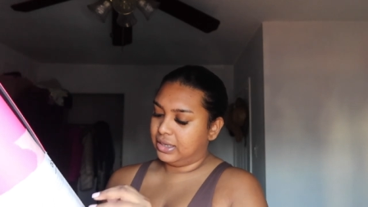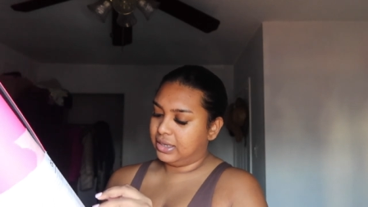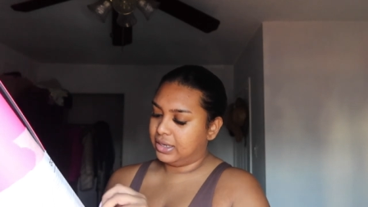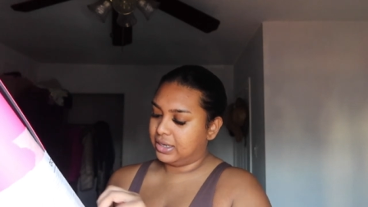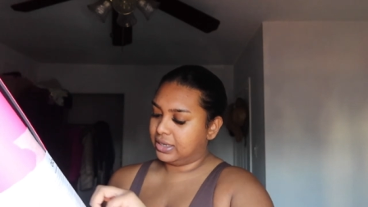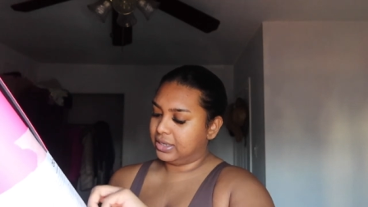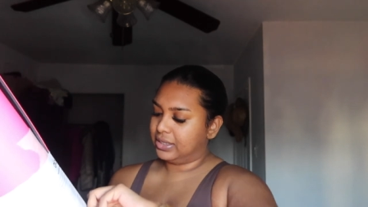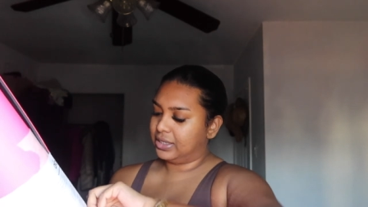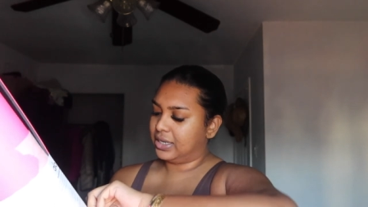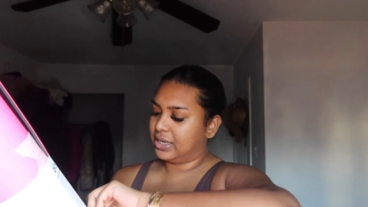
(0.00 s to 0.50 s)

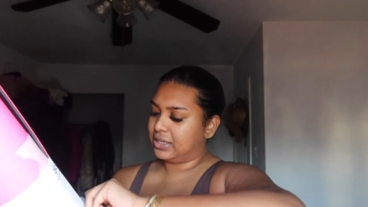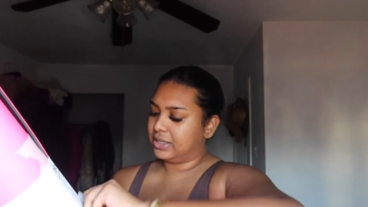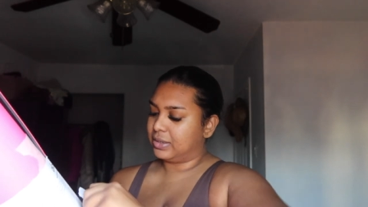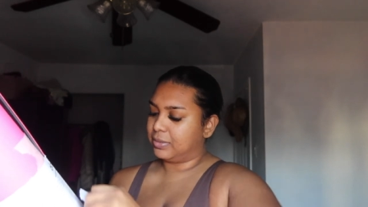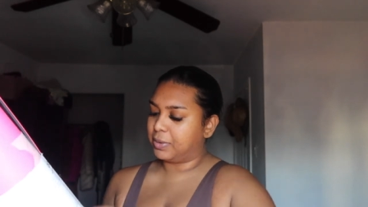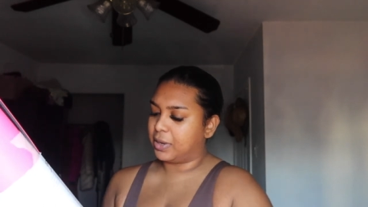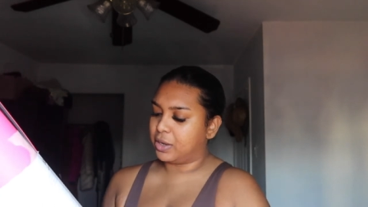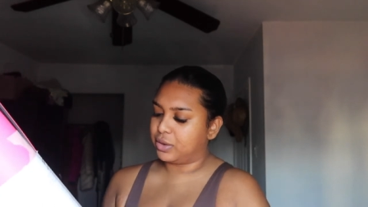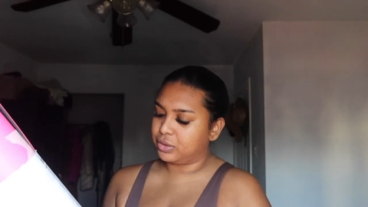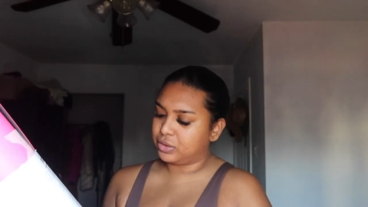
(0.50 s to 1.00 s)
And it takes
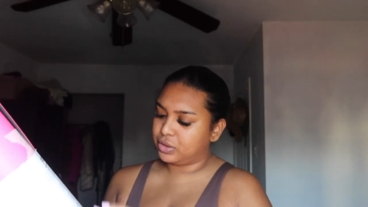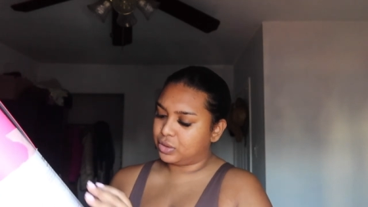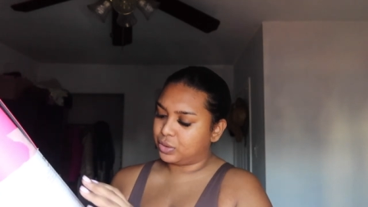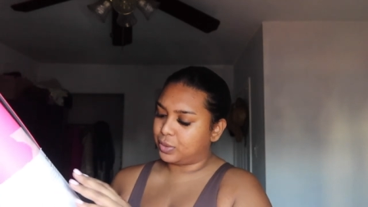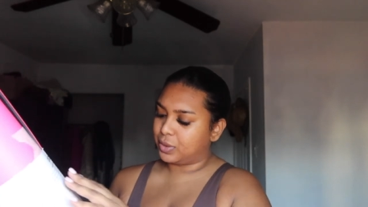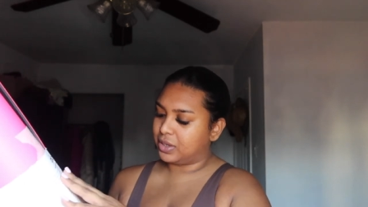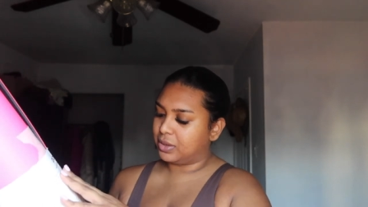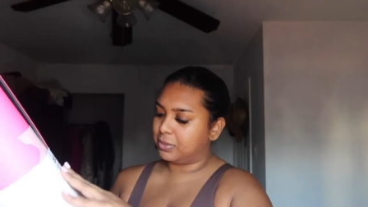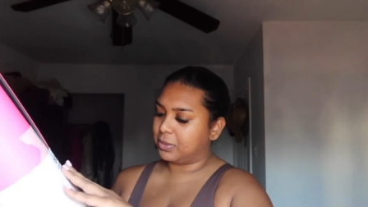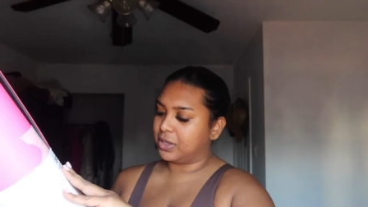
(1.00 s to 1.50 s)
about
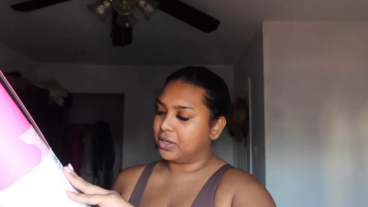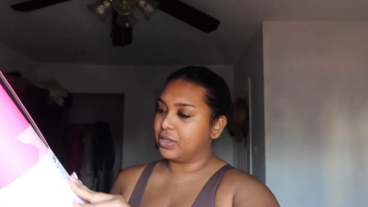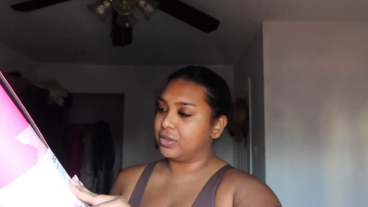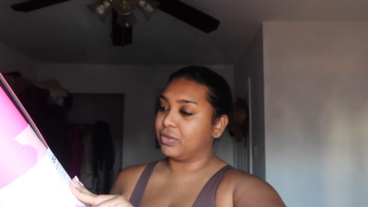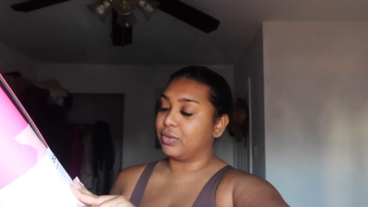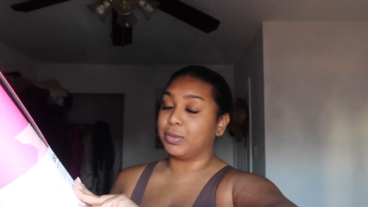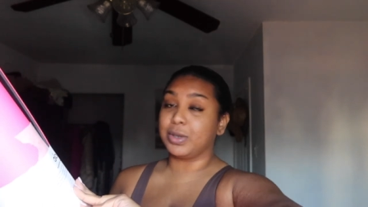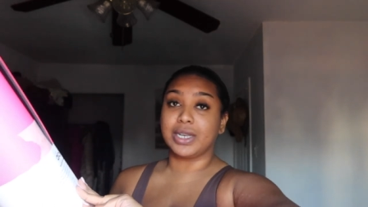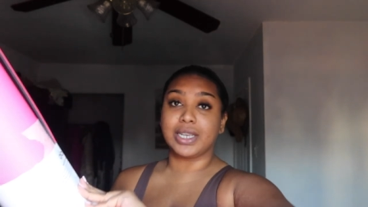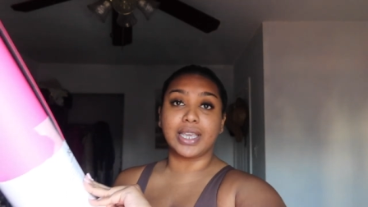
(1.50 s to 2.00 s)
20 minutes
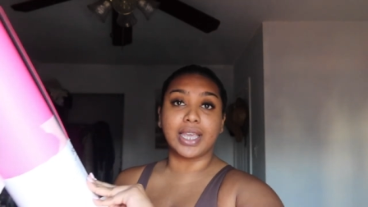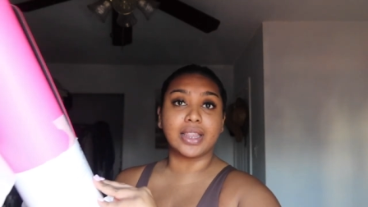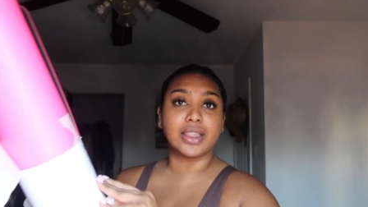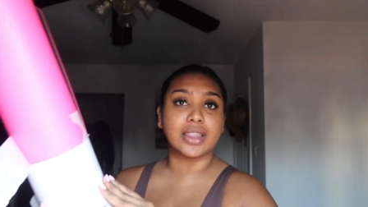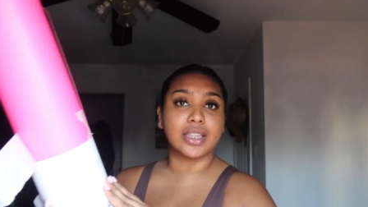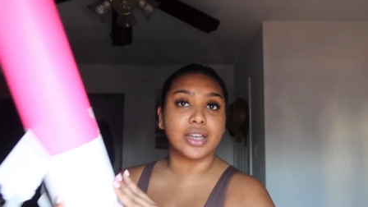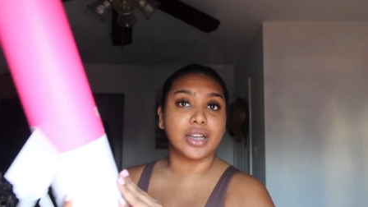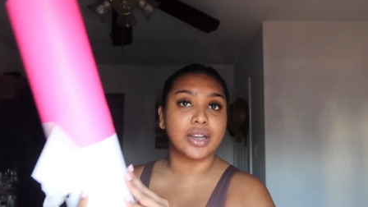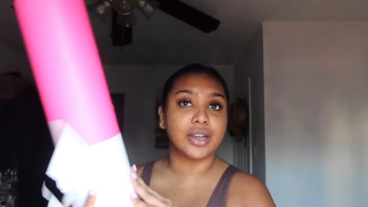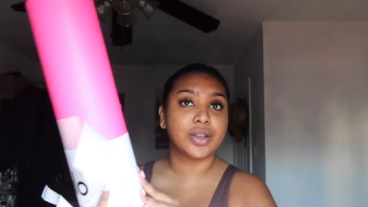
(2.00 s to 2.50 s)
for me to get
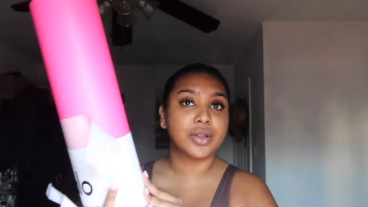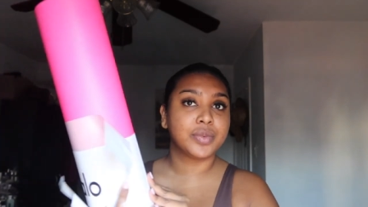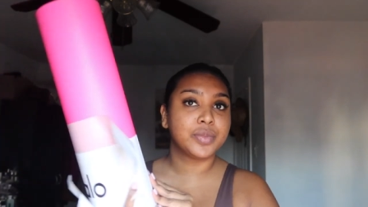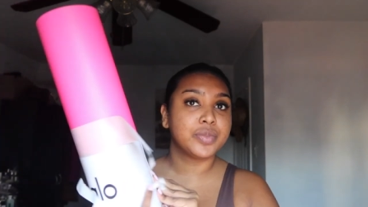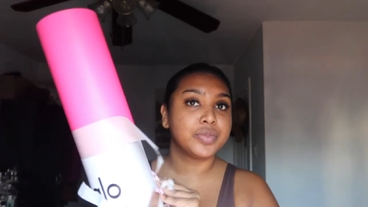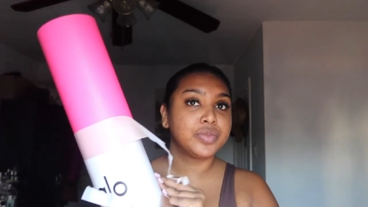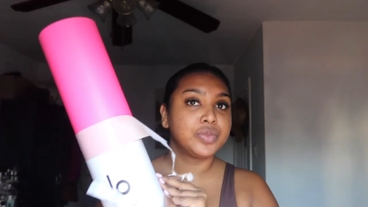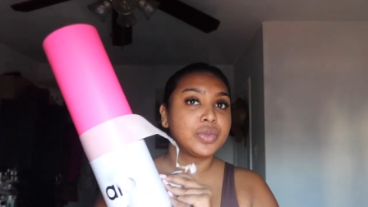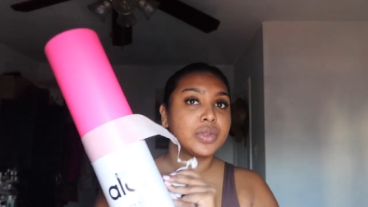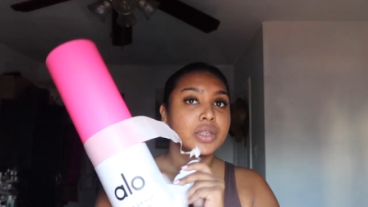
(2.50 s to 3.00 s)
there.
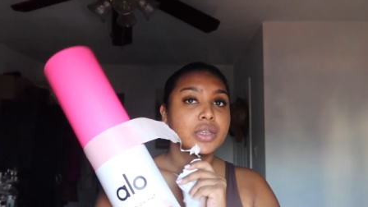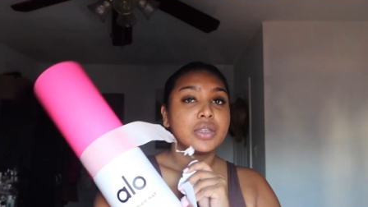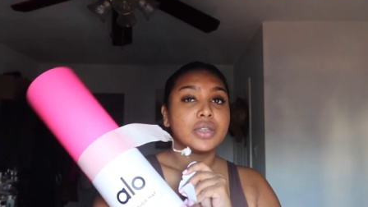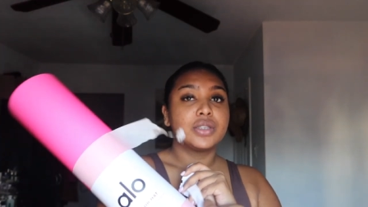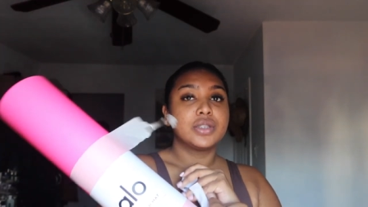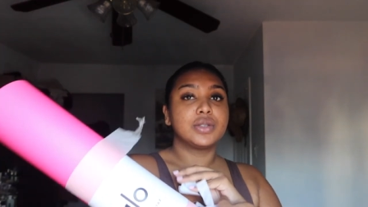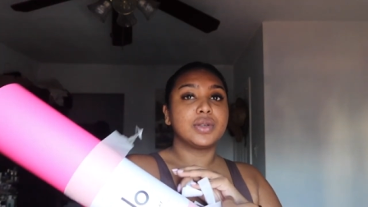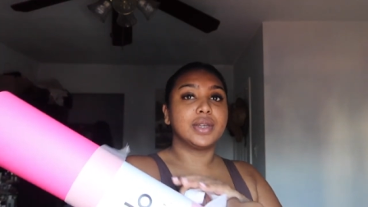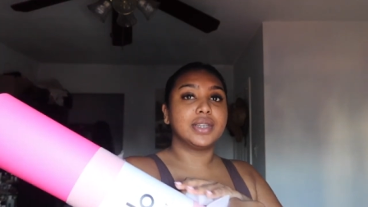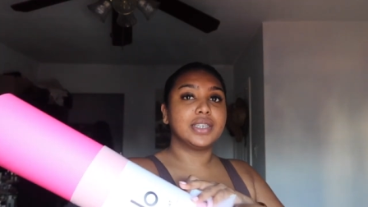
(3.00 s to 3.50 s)

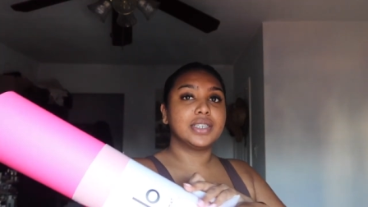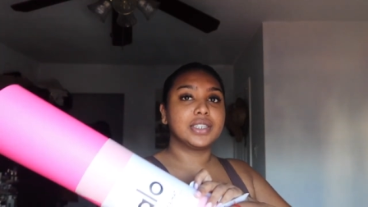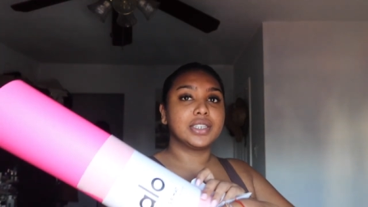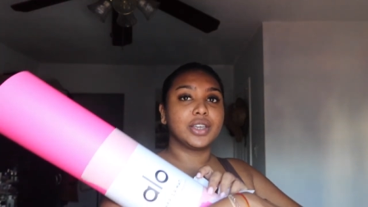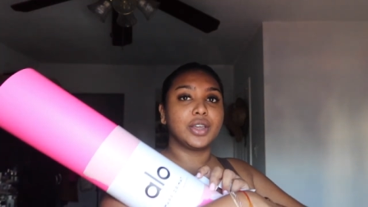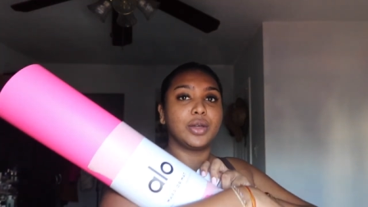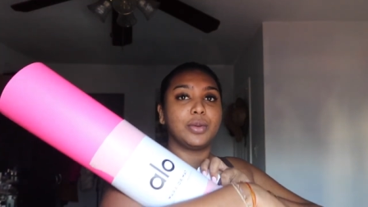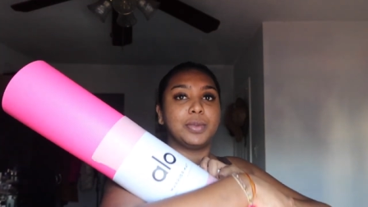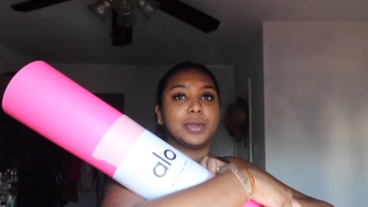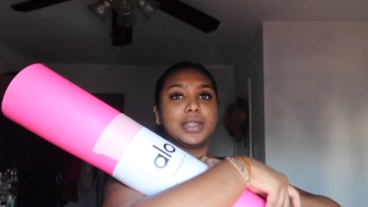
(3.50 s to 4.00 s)
So I need to
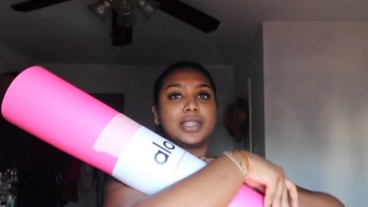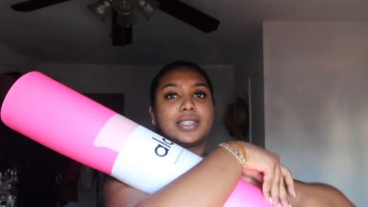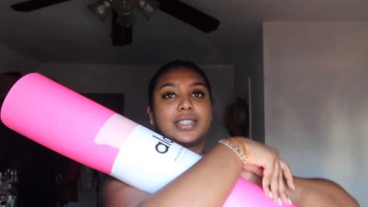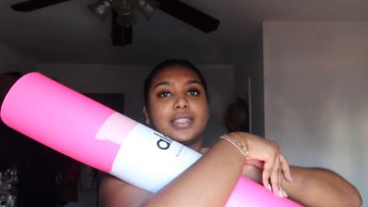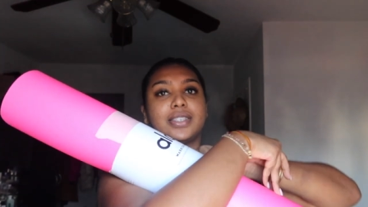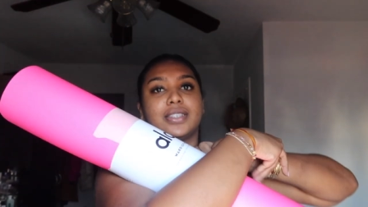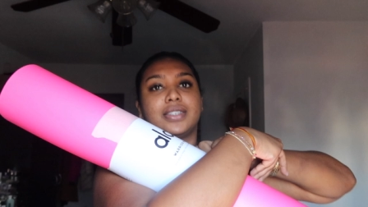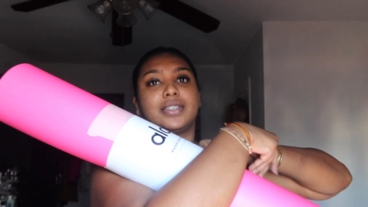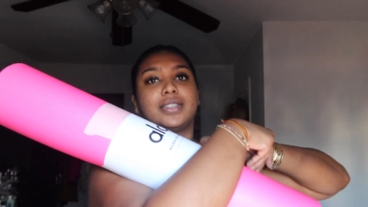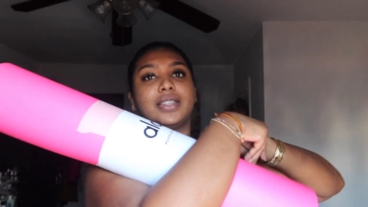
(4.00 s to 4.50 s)
go, but this
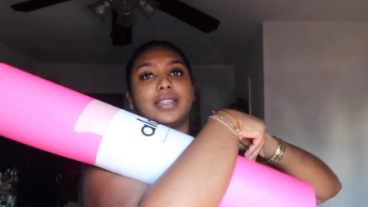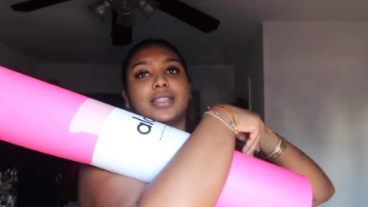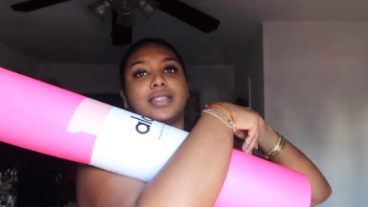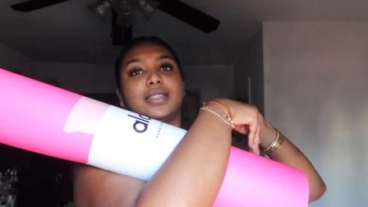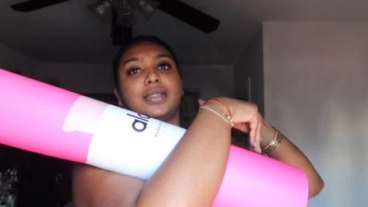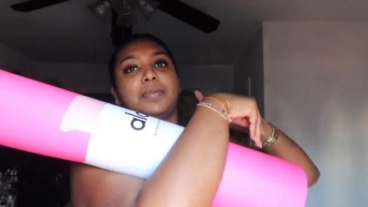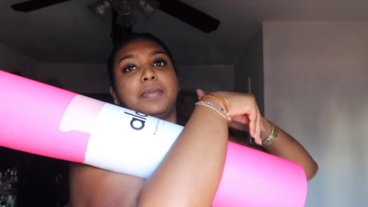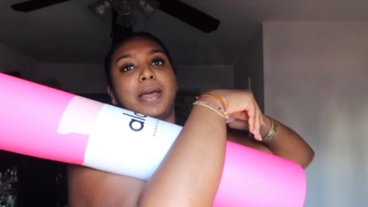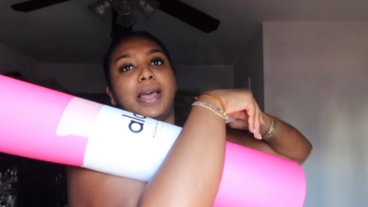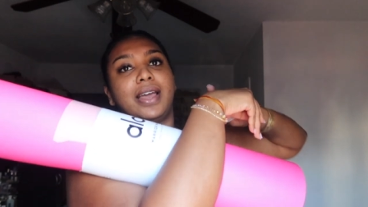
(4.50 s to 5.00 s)
is this is
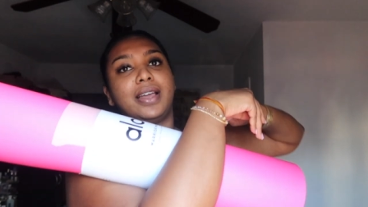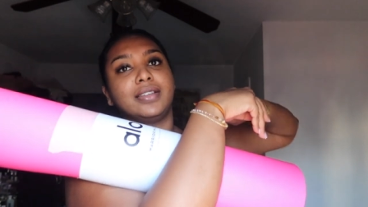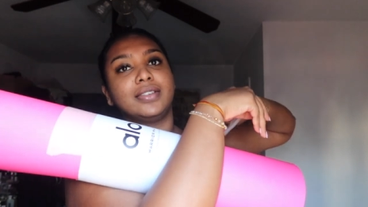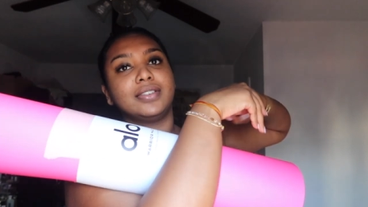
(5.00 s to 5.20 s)
the map.